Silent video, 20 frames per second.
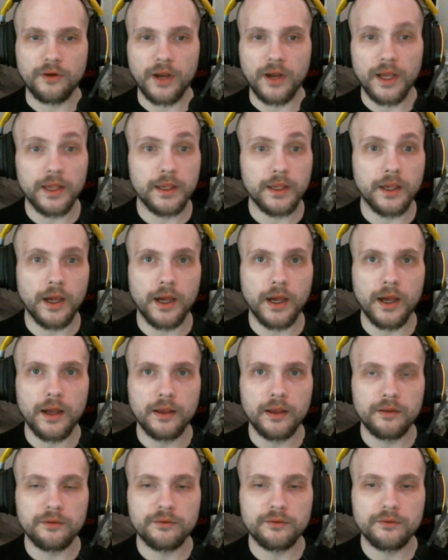Alright
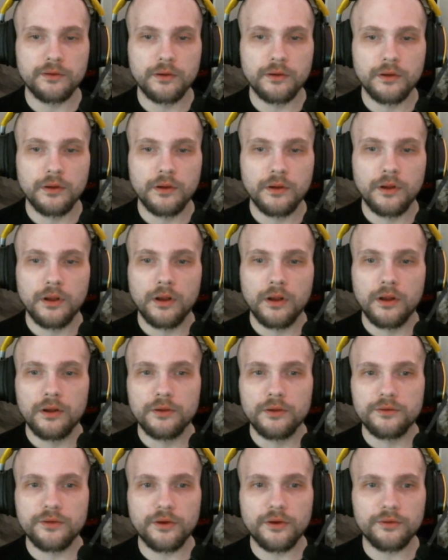guys,
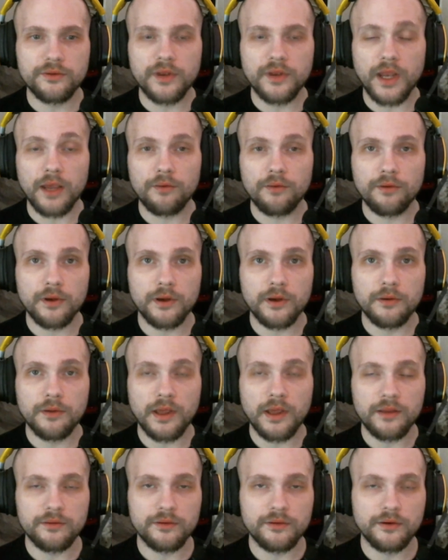so today we're going to
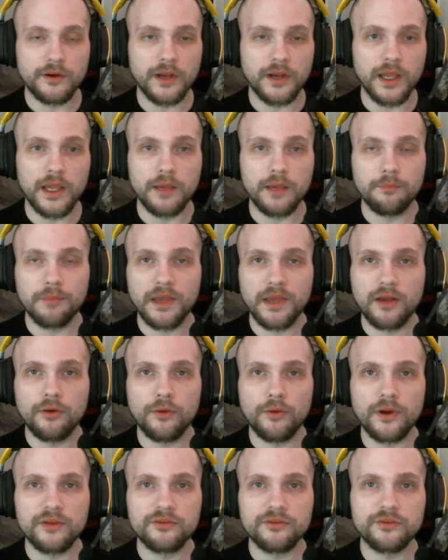answer a big
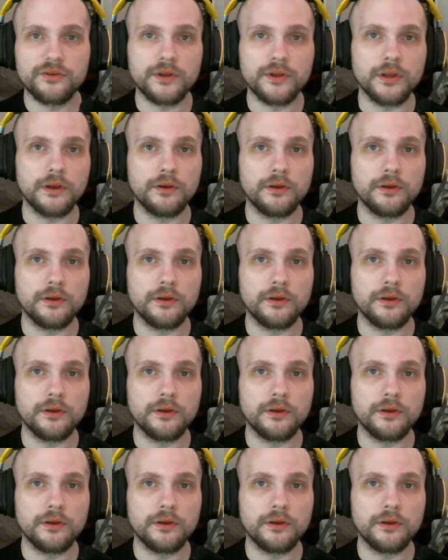question.